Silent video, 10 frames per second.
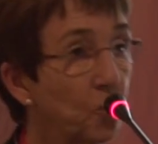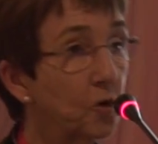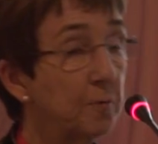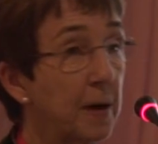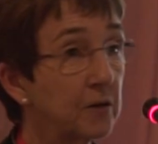
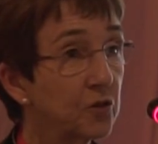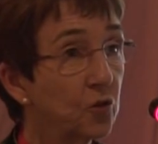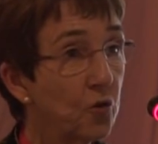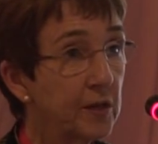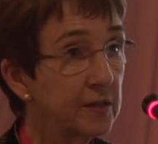talk about
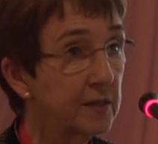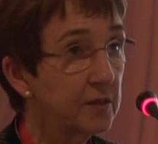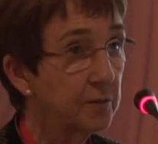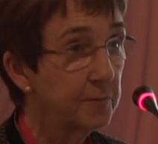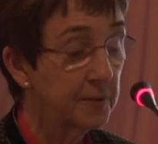scoring
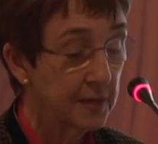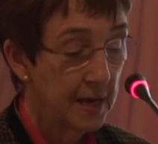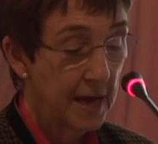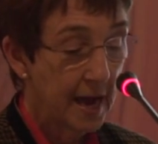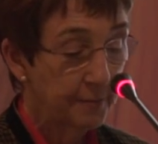systems,
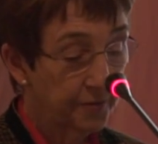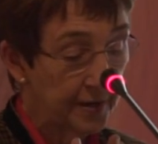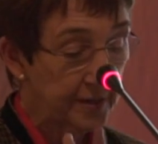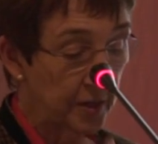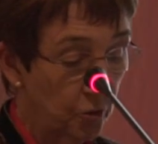and
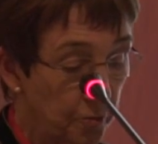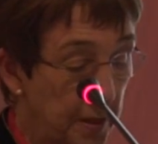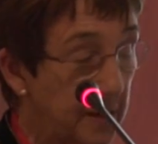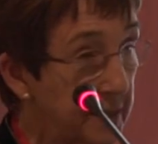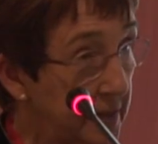Professor
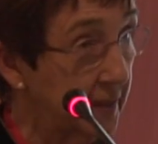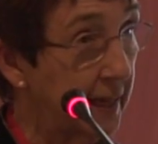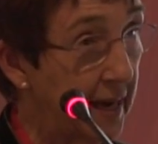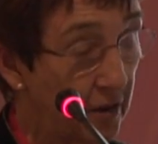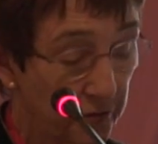Ludmilla doesn't
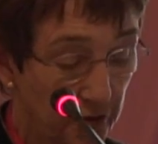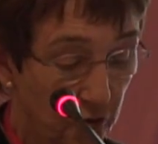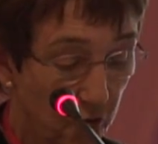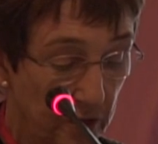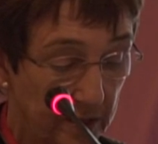care for
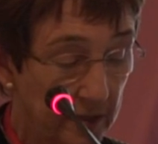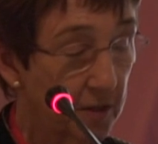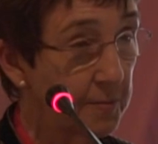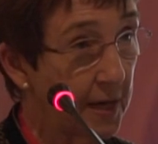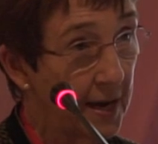scoring
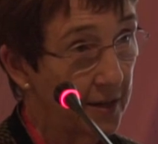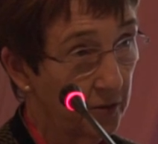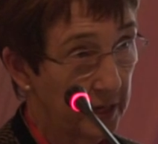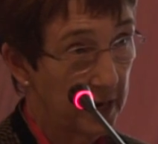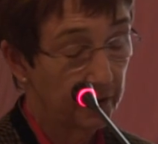systems. I
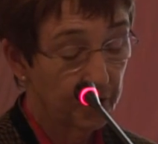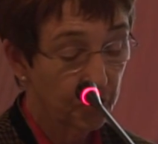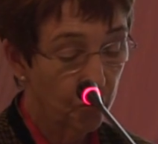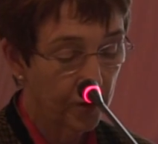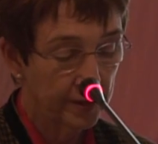don't care for
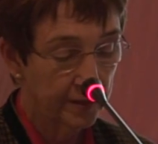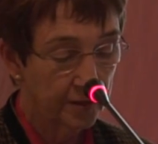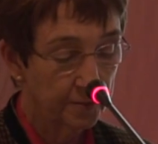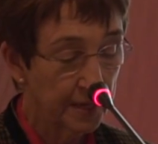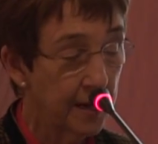scoring
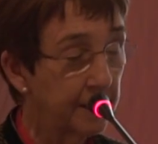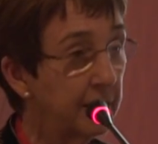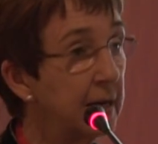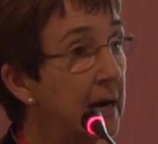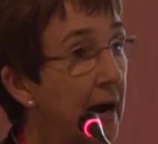systems
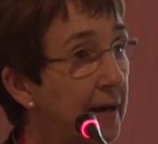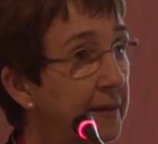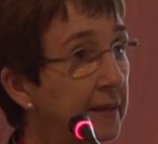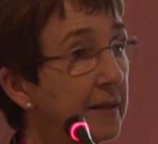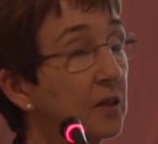either. I
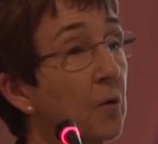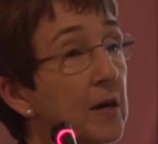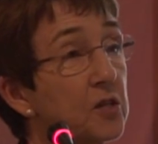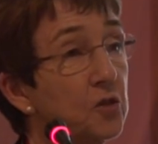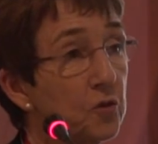think they're
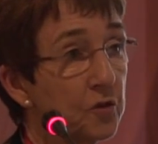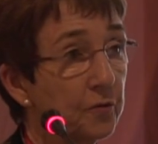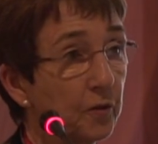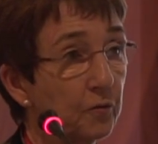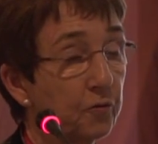quite
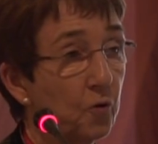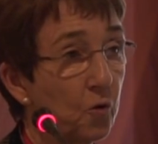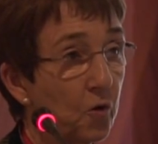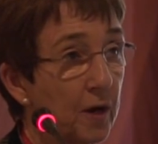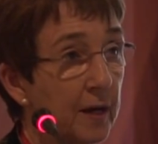useful
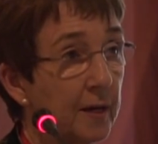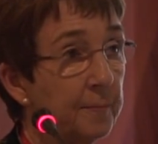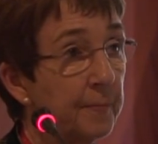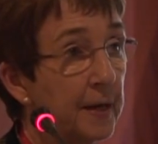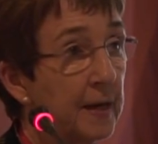for
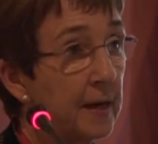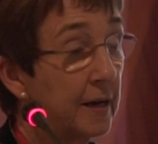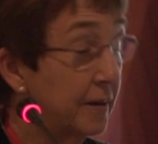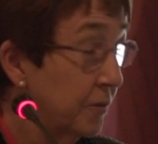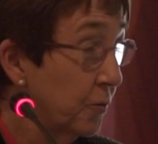
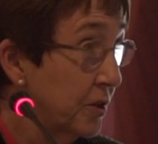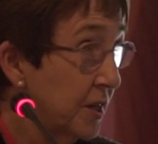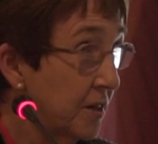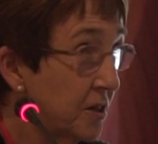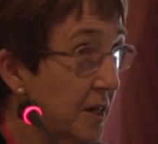
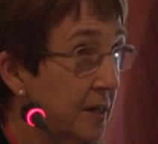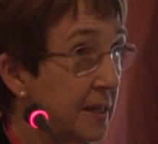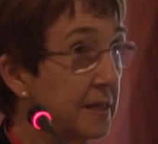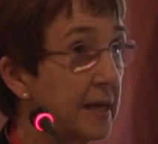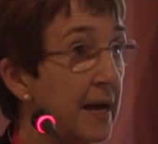research
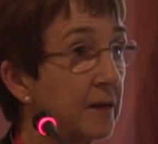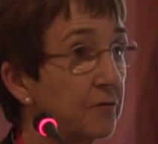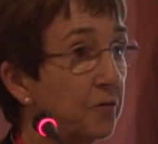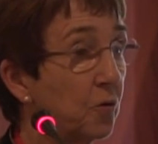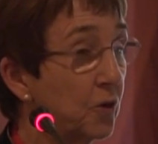studies
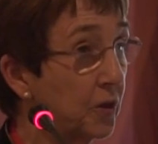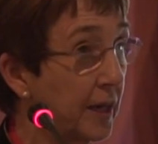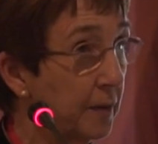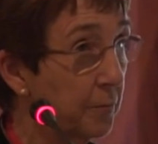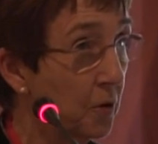and for
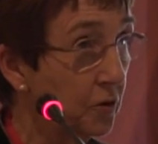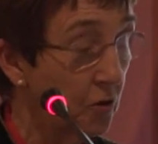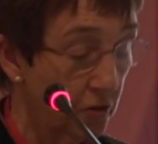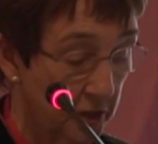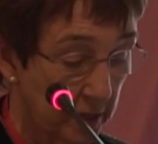looking at
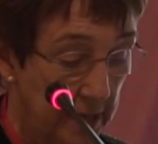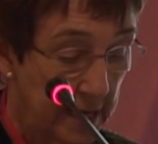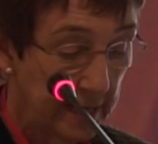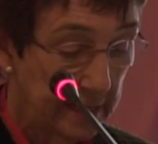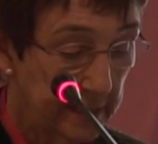prognostic
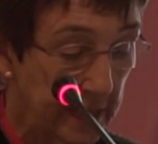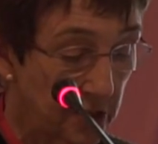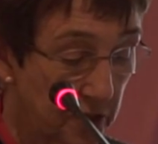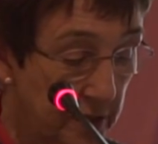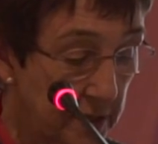
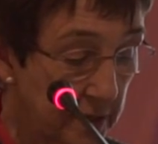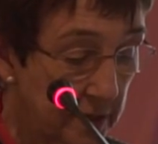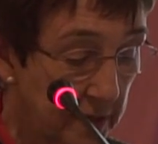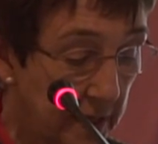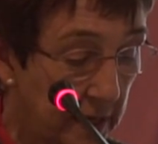indications. This
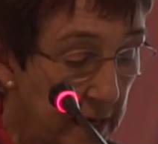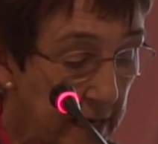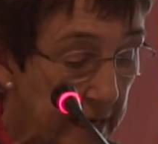is the